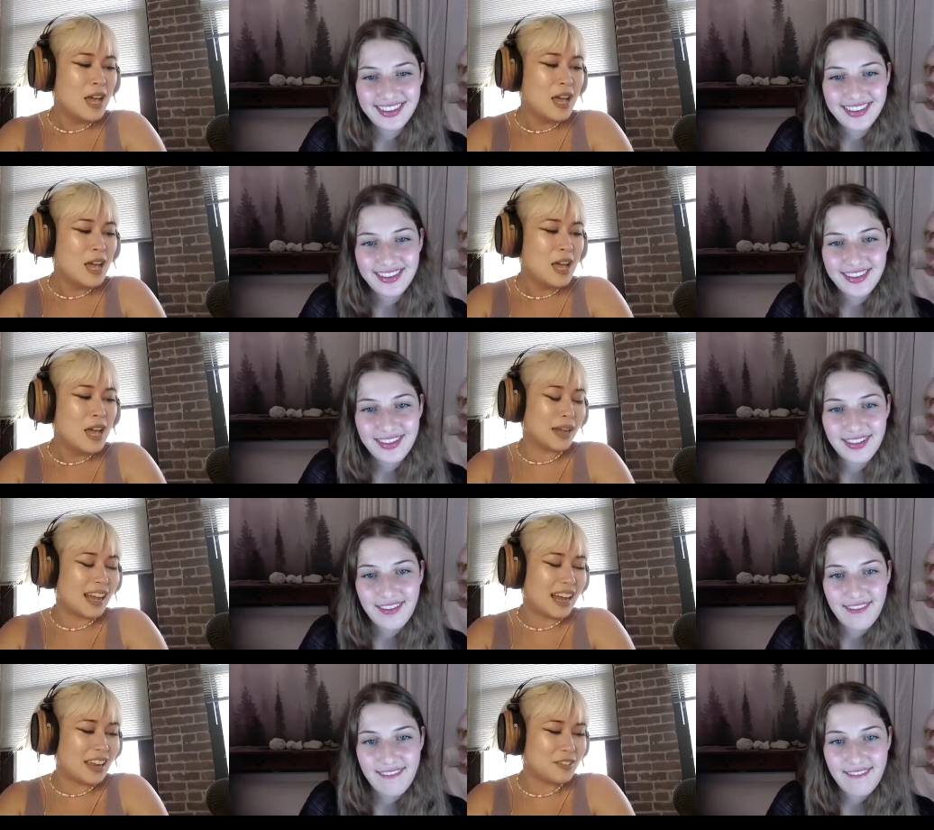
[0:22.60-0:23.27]

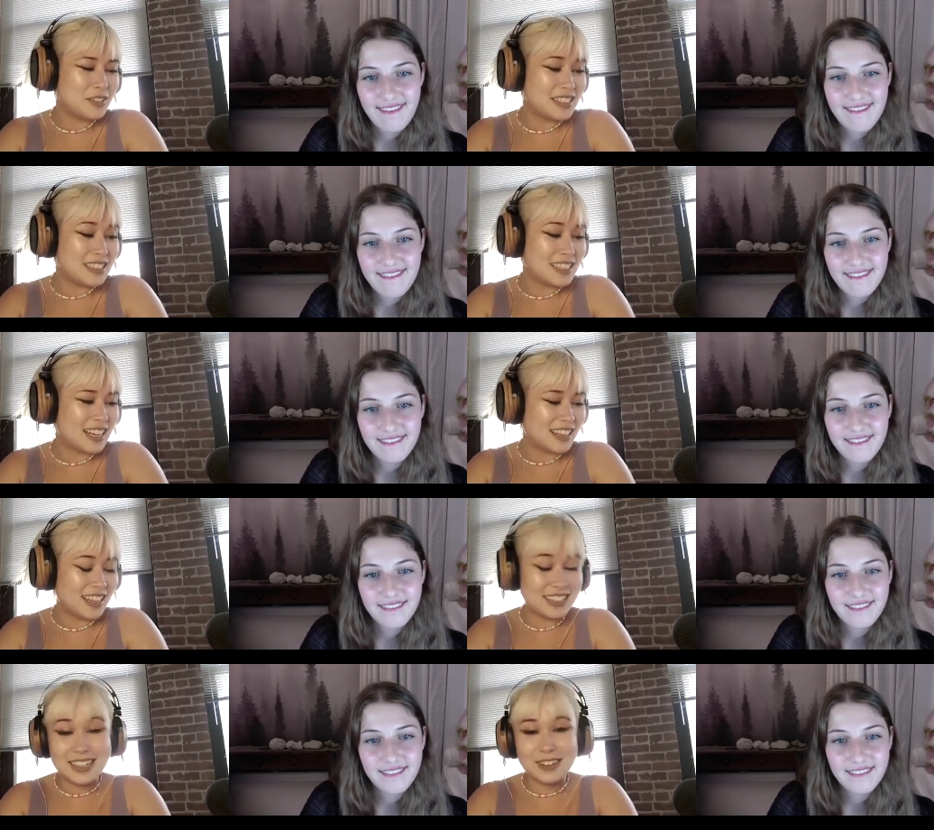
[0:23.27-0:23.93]
Speaker 1: But I would say
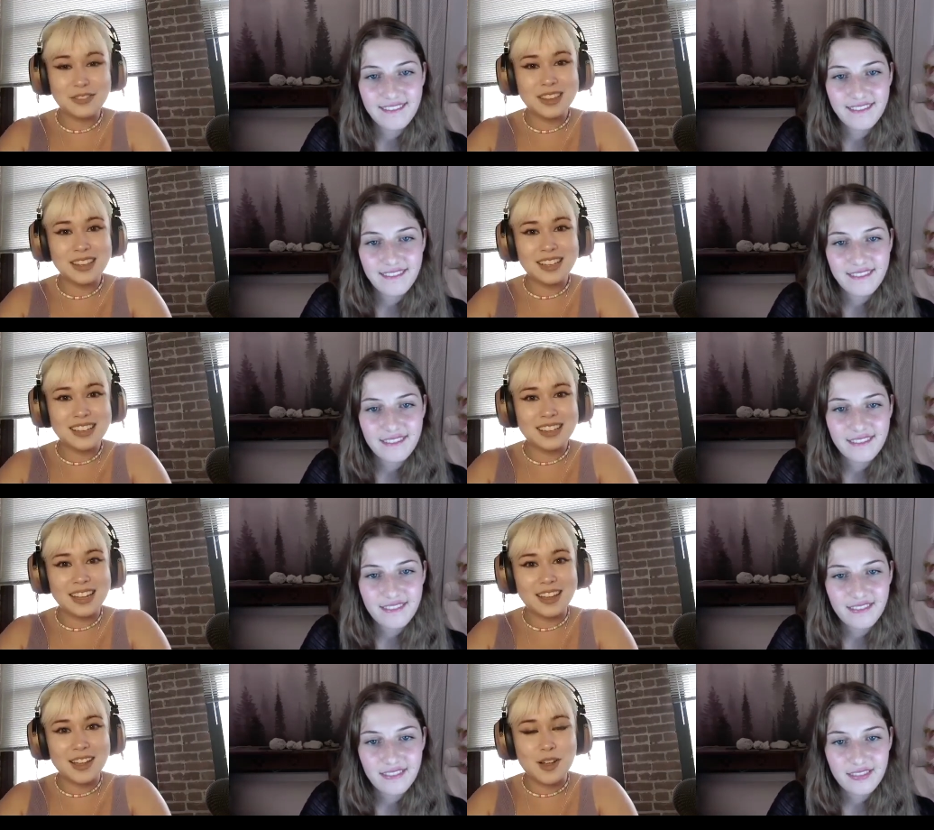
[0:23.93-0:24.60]
like definitely
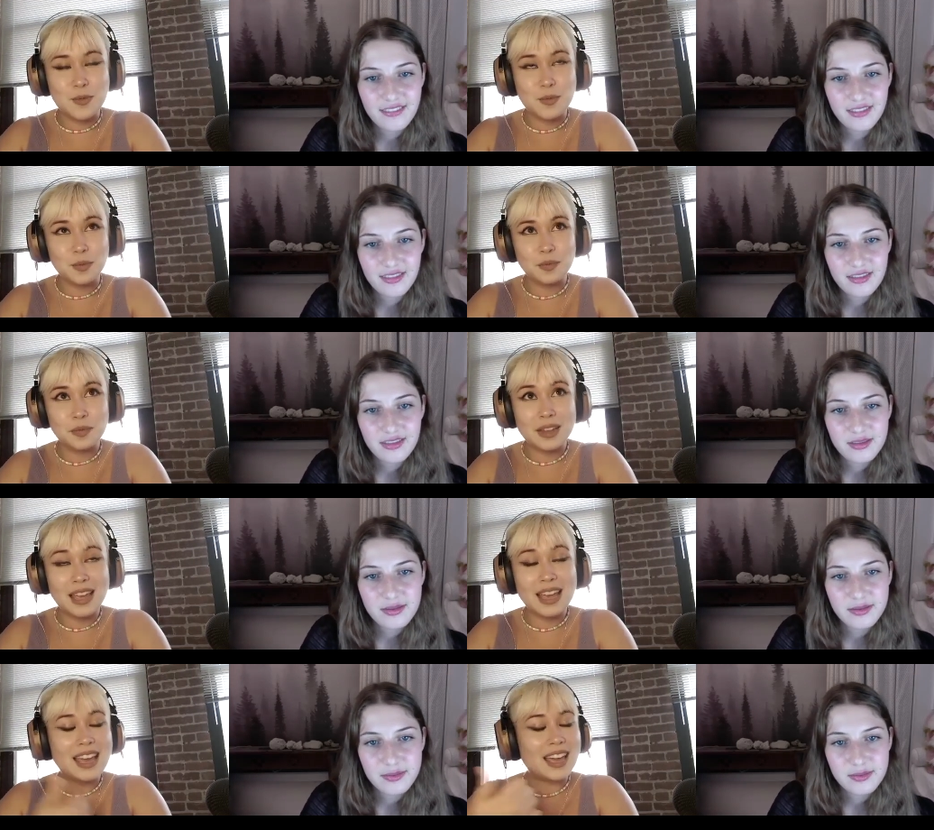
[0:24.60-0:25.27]
like um,
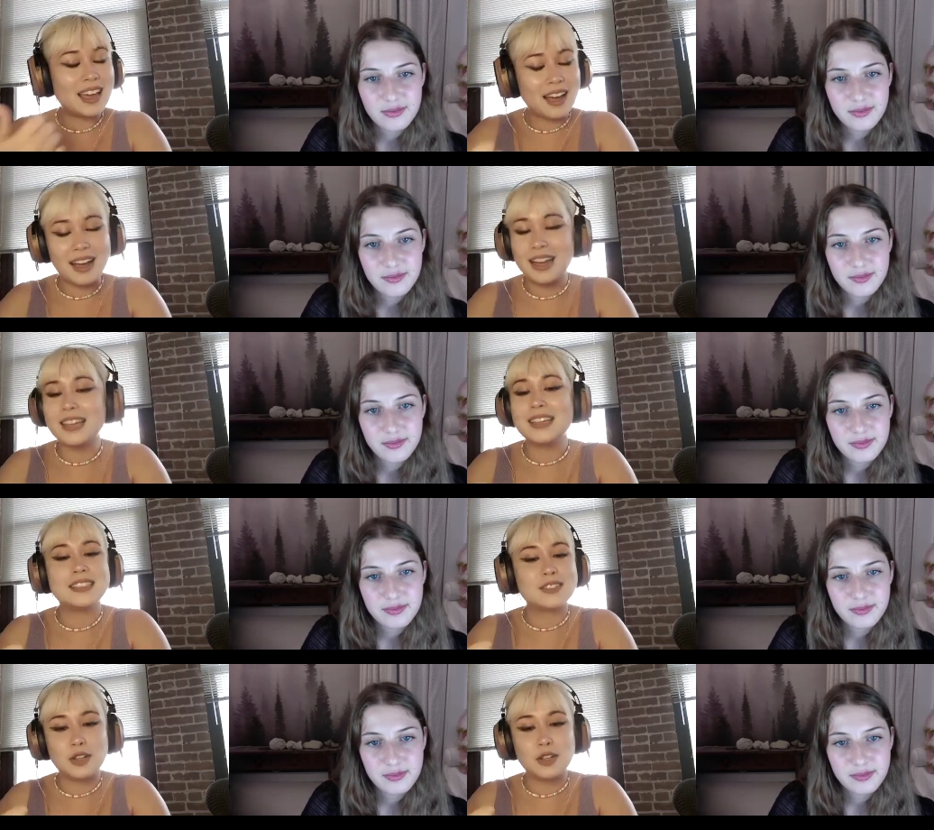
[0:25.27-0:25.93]
A
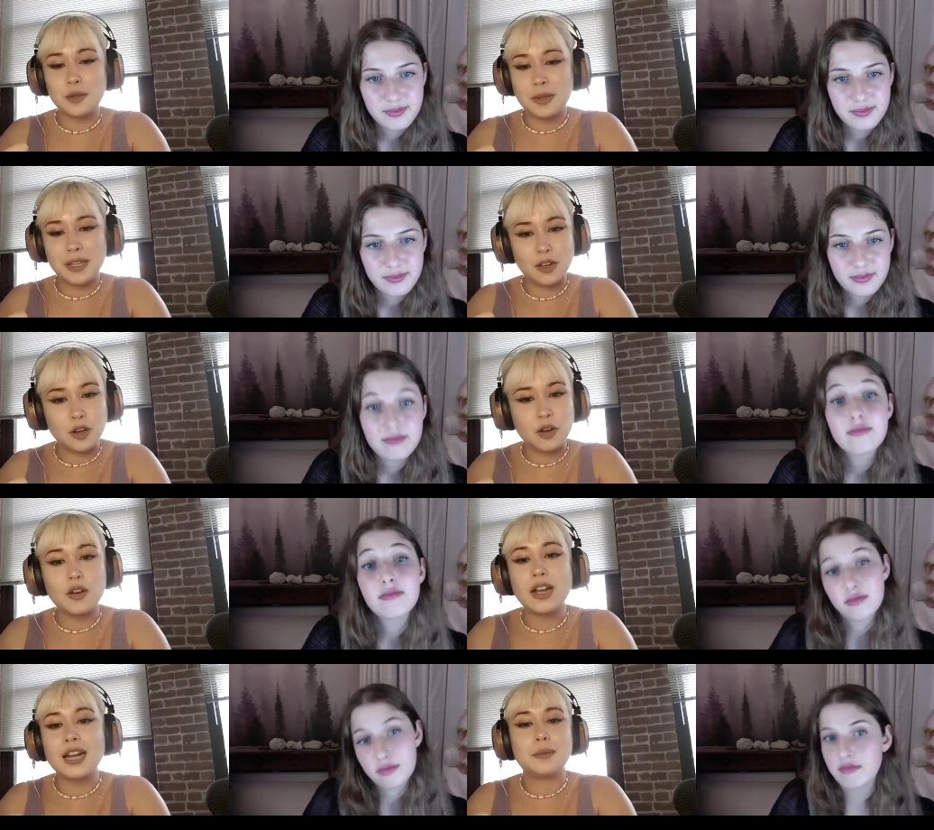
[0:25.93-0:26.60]
I is going to be
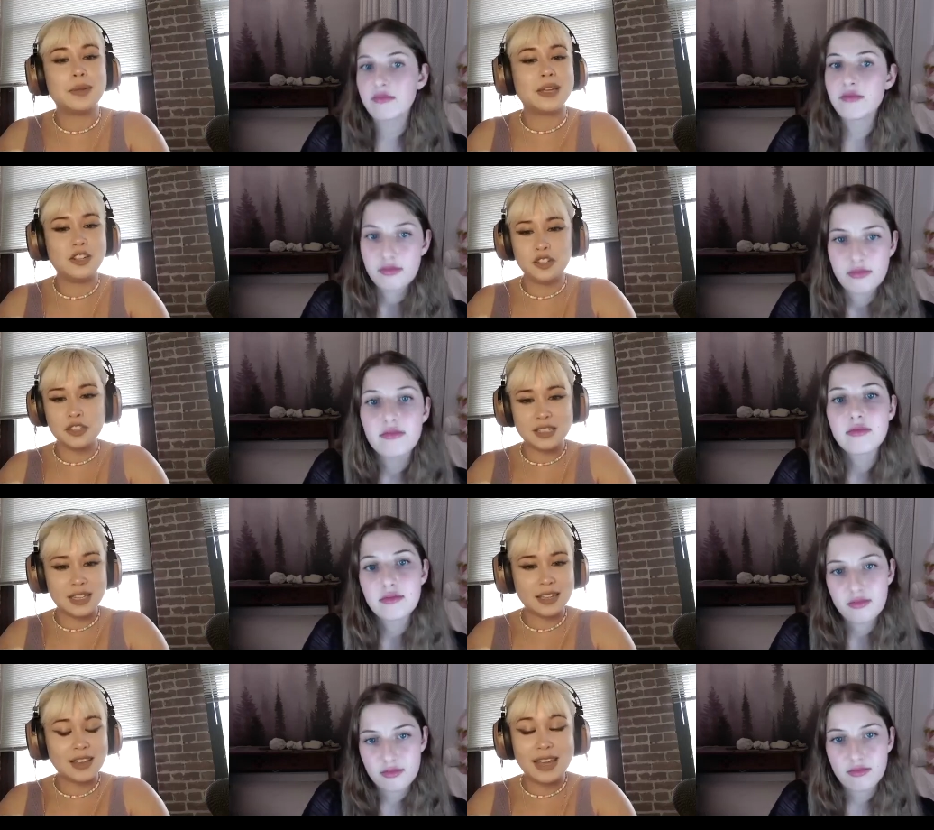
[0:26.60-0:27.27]
incredibly
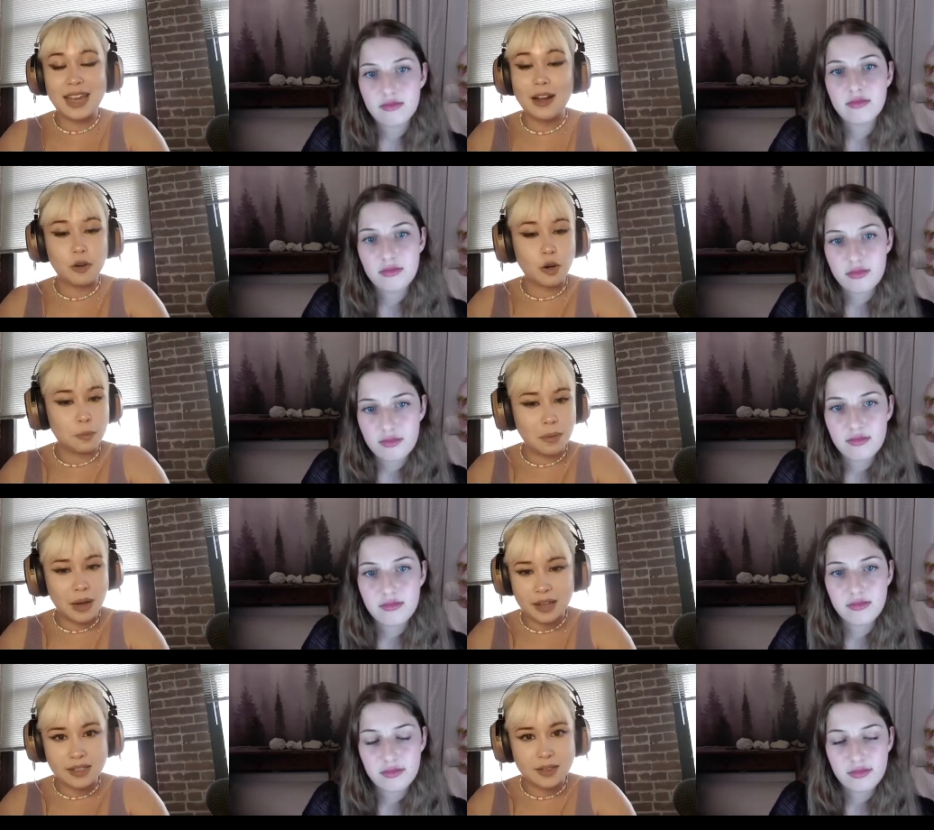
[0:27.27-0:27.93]
interesting, like how
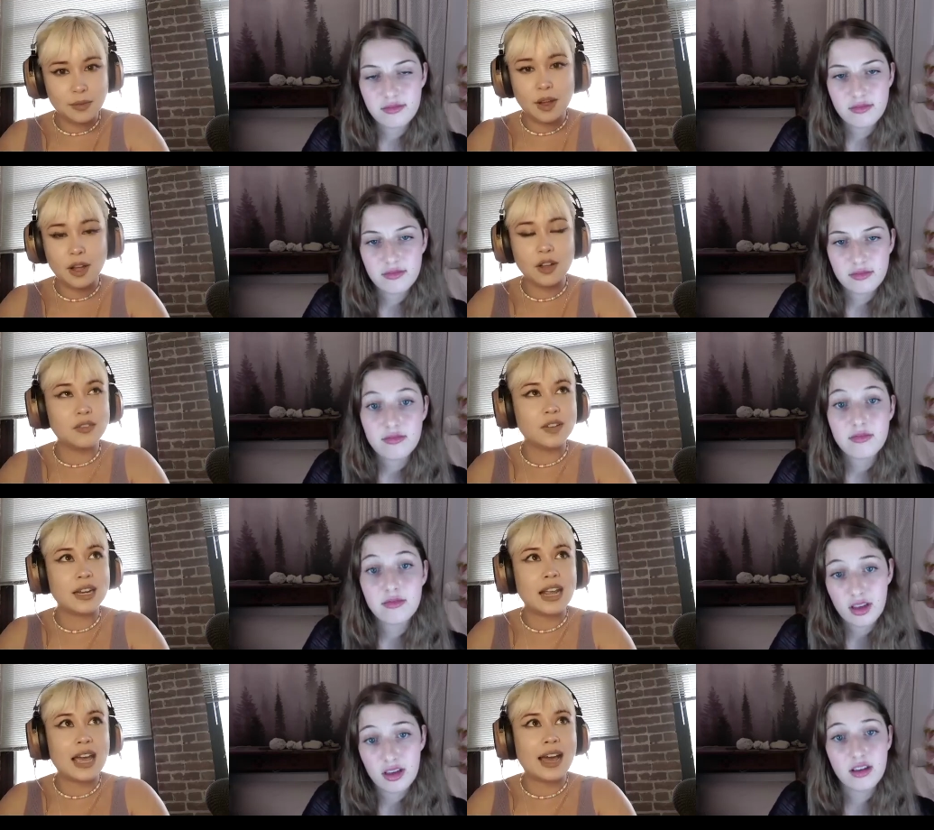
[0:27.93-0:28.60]
robotics evolve
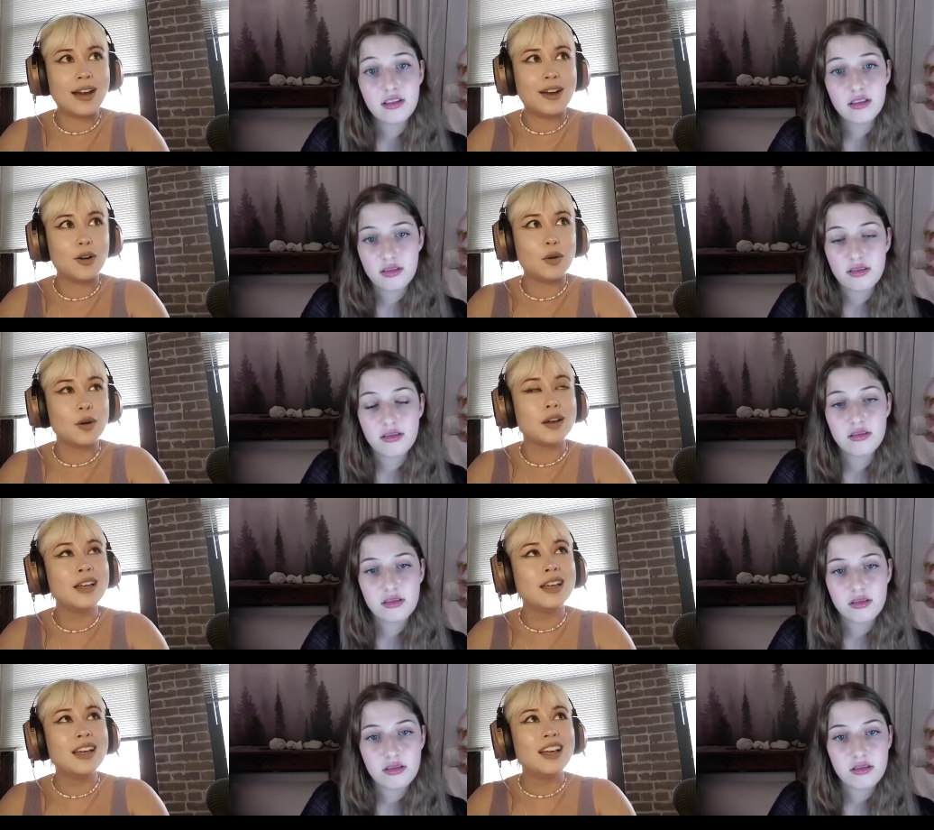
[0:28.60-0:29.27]
and
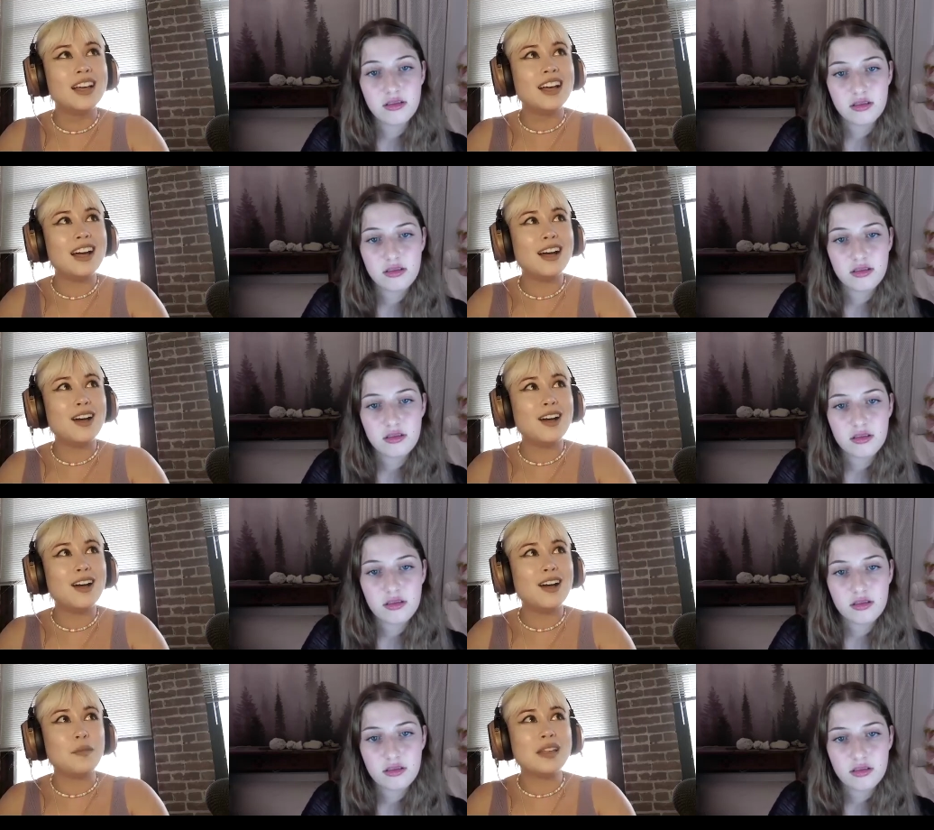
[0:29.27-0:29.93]
how
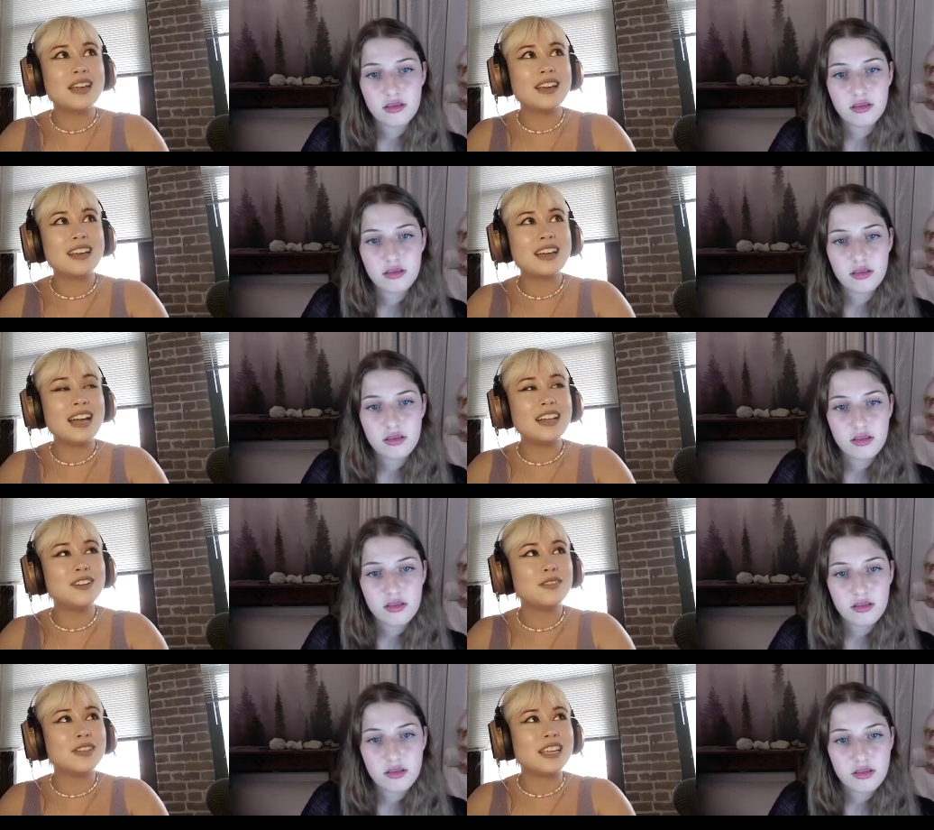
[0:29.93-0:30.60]
um,
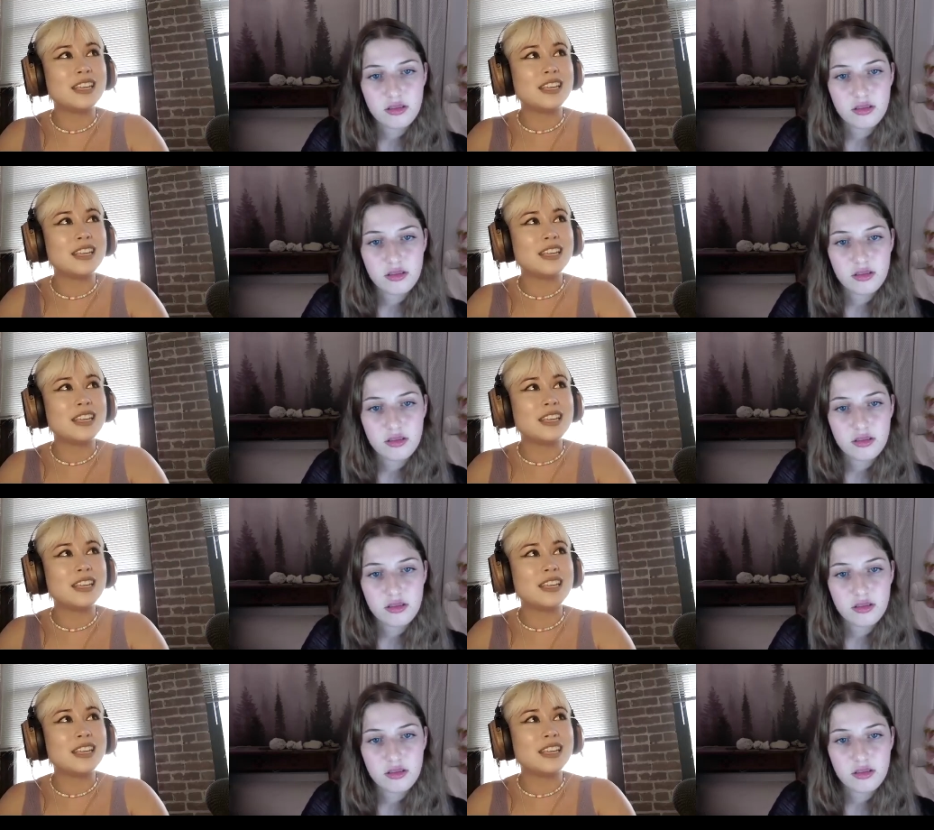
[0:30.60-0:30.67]
kind of like